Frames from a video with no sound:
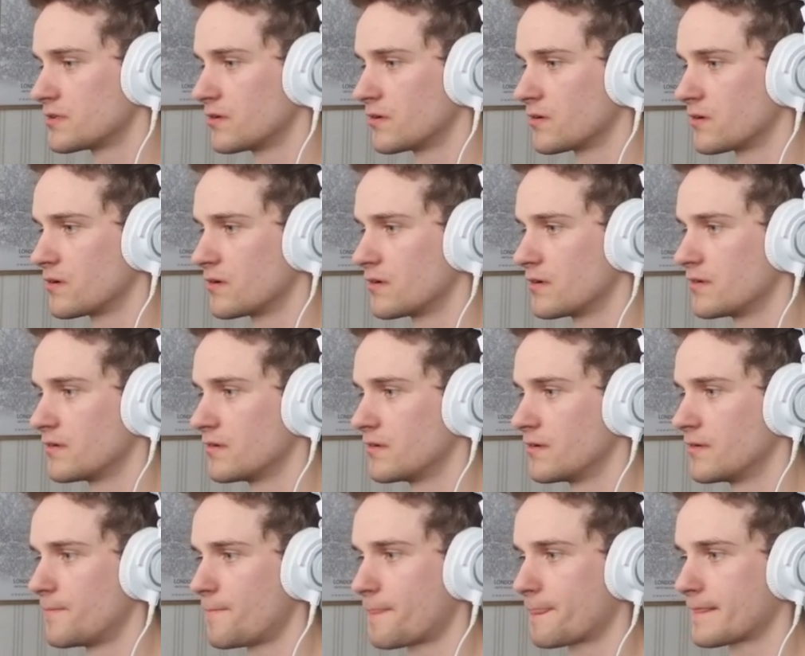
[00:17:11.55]
or
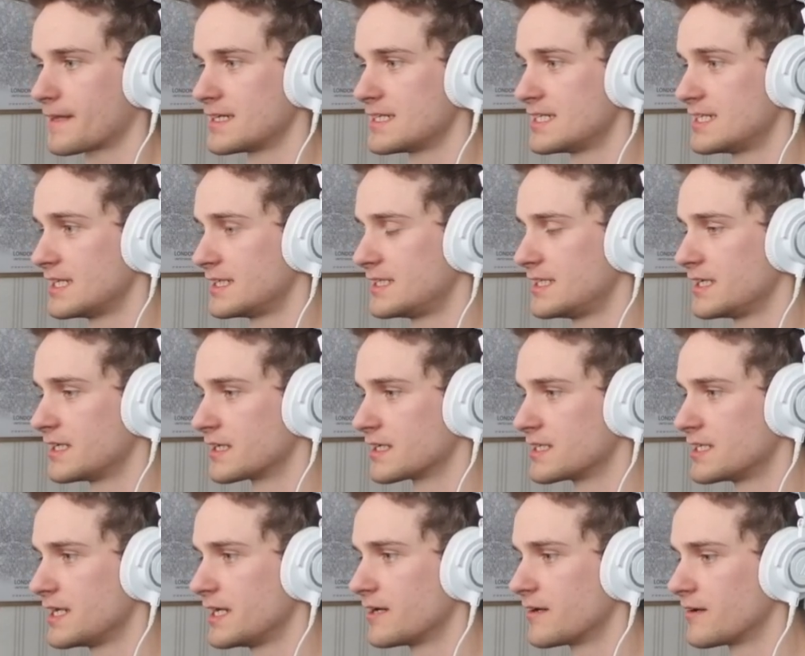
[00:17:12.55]
settings
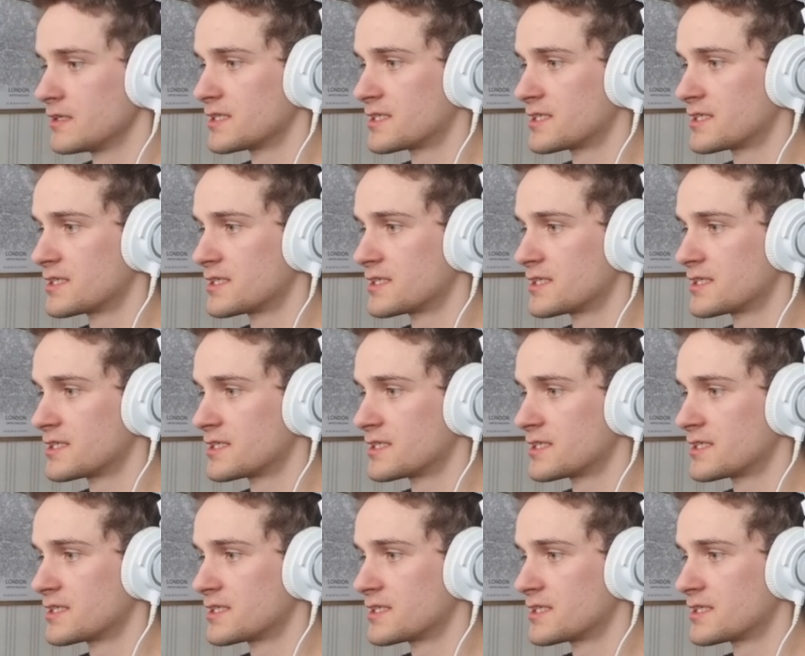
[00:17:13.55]
here.